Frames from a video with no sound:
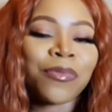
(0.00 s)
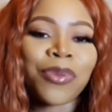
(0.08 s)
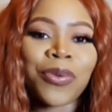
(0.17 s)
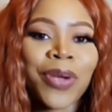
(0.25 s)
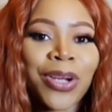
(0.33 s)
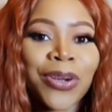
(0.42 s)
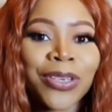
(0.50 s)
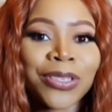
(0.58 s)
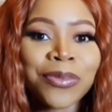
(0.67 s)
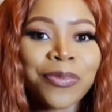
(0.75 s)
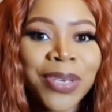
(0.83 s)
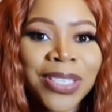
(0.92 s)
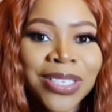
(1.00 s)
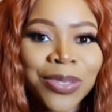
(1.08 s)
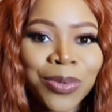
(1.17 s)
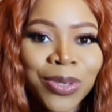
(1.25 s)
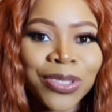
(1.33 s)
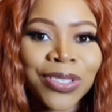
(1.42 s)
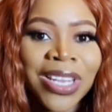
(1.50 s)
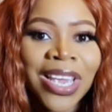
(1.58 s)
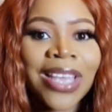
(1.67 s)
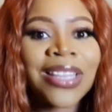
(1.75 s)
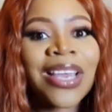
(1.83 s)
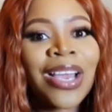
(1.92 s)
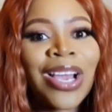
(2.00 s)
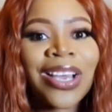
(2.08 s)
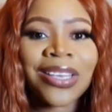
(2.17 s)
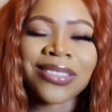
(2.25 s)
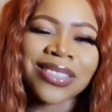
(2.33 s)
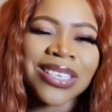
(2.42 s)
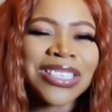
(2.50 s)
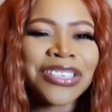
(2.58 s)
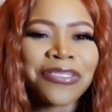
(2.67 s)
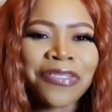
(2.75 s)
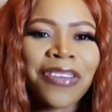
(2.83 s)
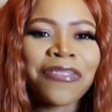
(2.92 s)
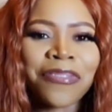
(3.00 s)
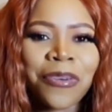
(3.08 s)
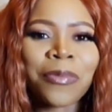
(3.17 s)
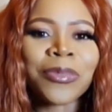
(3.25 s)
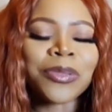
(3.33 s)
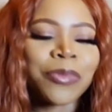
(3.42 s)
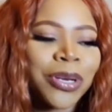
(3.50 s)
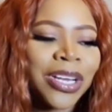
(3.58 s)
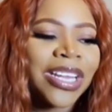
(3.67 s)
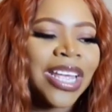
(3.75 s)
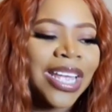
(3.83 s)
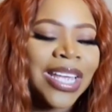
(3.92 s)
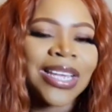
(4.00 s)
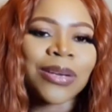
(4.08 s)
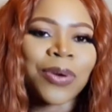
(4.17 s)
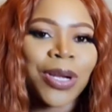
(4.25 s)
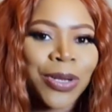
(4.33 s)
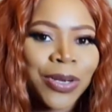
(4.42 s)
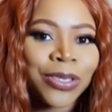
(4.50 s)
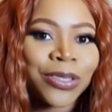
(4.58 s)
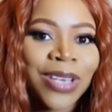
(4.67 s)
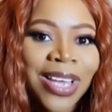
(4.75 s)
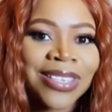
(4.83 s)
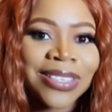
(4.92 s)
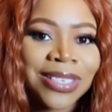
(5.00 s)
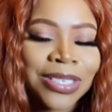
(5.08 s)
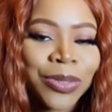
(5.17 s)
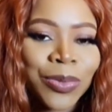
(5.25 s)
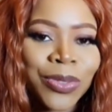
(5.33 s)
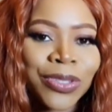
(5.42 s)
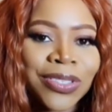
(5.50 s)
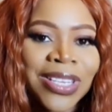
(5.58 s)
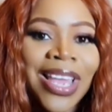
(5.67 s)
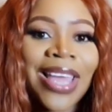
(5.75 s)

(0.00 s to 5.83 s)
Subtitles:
But we're going to pick this one today. They are in different forms, but we're going to answer this one today.